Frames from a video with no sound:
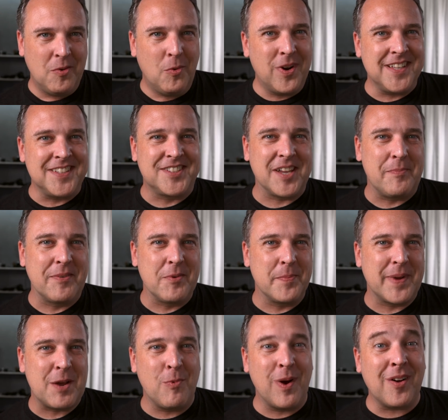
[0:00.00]
What is up,
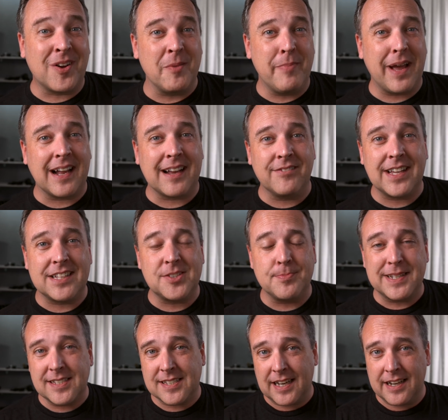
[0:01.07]
everybody? Welcome back. I've got
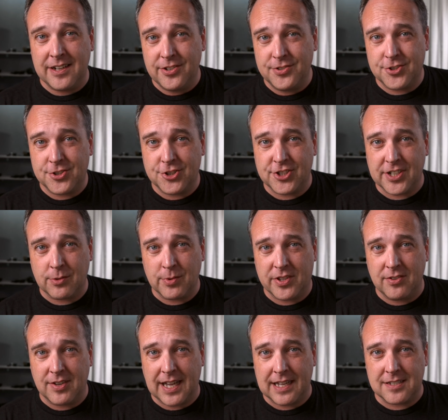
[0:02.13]
some exciting news to share
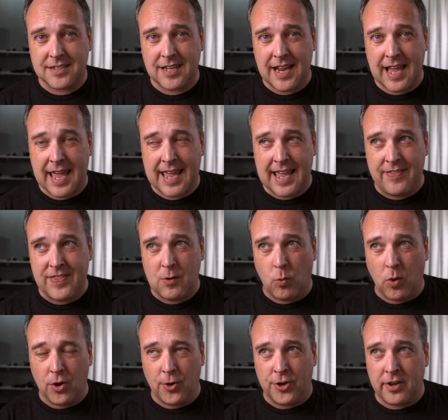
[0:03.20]
with you guys today in the
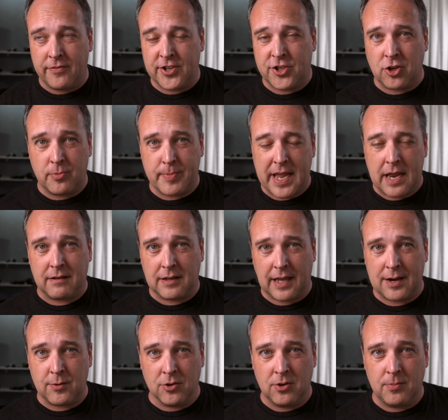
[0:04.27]
world of Adobe
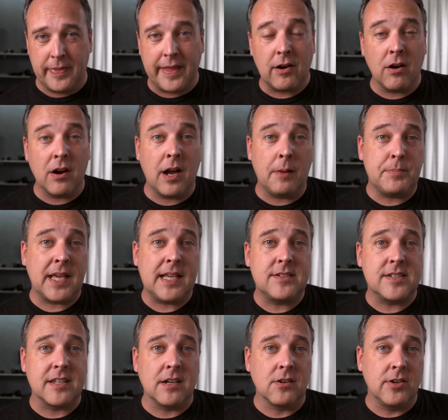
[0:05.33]
Lightroom. There are
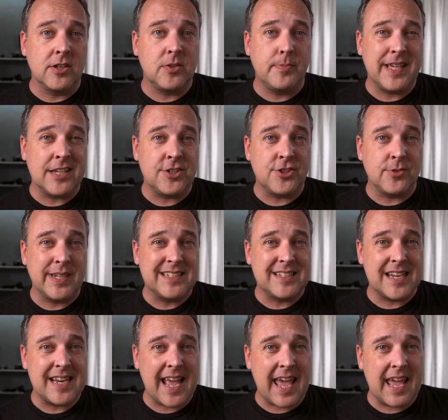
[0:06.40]
updates that are going to be issuing
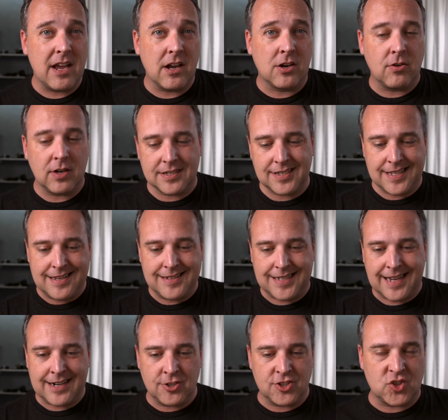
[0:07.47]
today across the
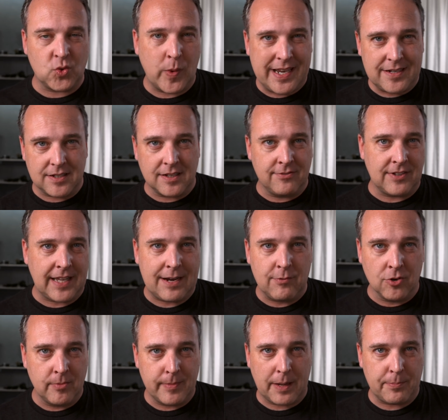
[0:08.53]
entire suite of
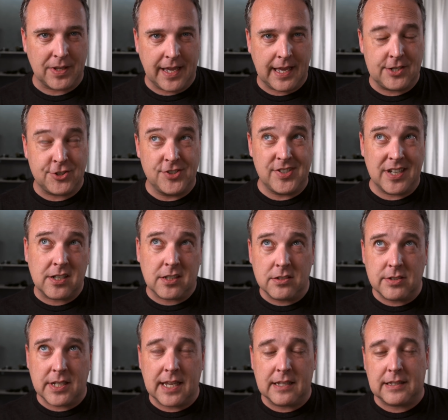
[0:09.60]
Lightroom applications,
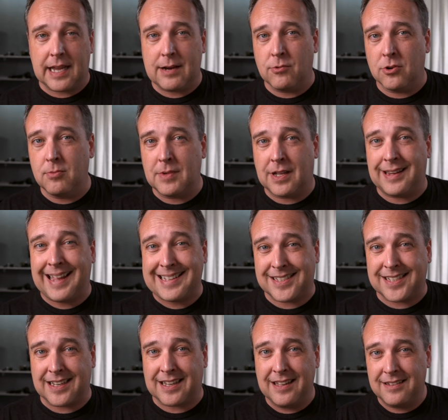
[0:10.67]
including Lightroom
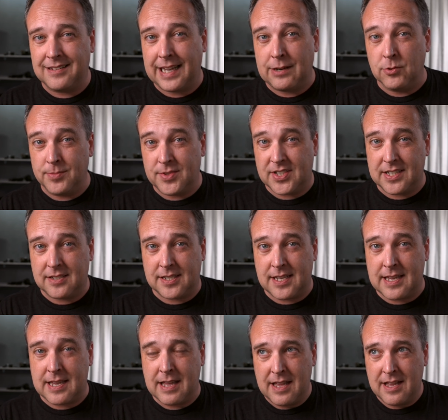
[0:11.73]
Classic, Lightroom
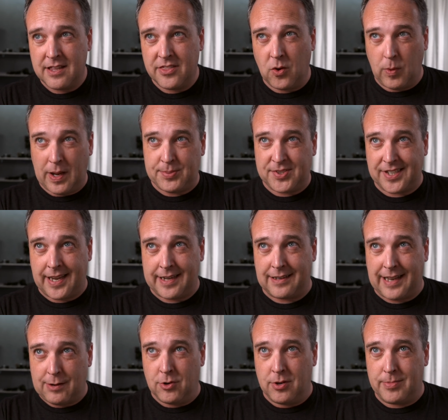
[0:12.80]
CC, the website,
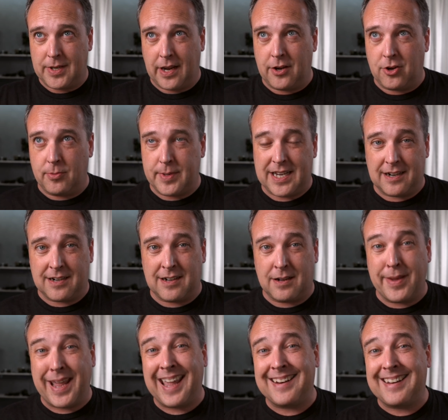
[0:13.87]

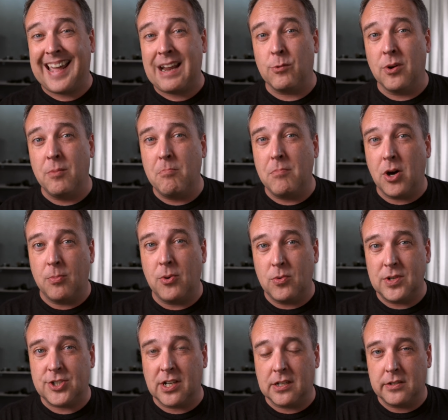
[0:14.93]
lightroom.adobe.com, and Lightroom Mobile,
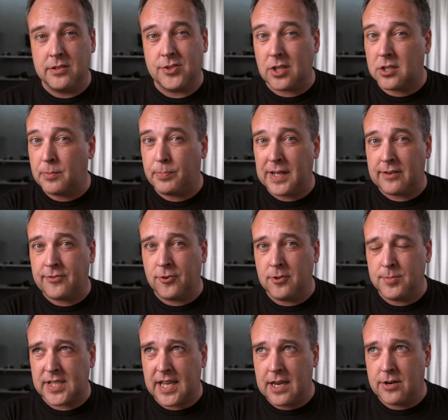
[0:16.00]
which includes all
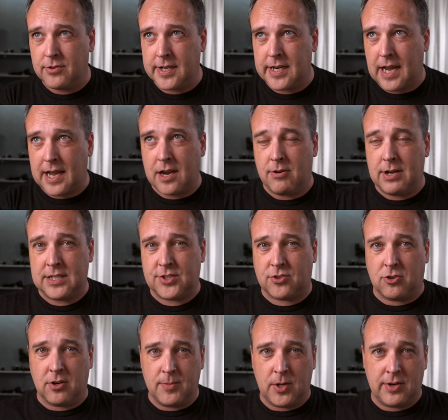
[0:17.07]
platforms Android, iOS,
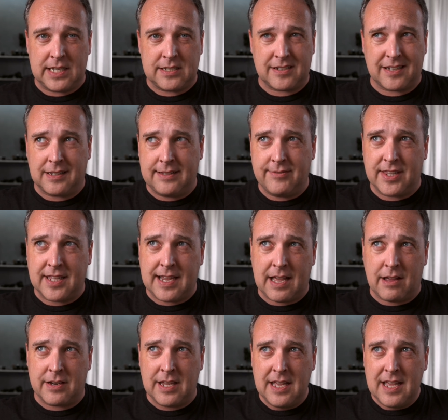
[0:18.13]
Chrome OS. Did I leave anything
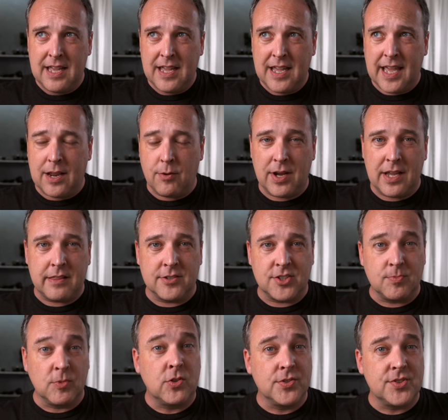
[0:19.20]
out? Anyway,
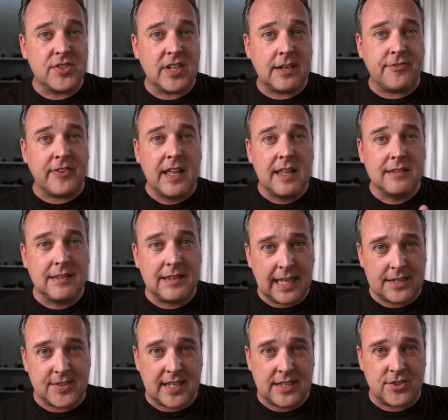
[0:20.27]
there's some cool stuff
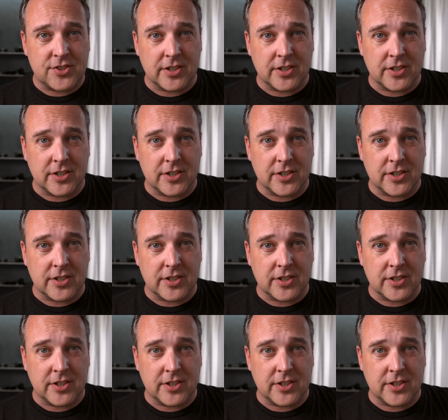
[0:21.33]
Let's get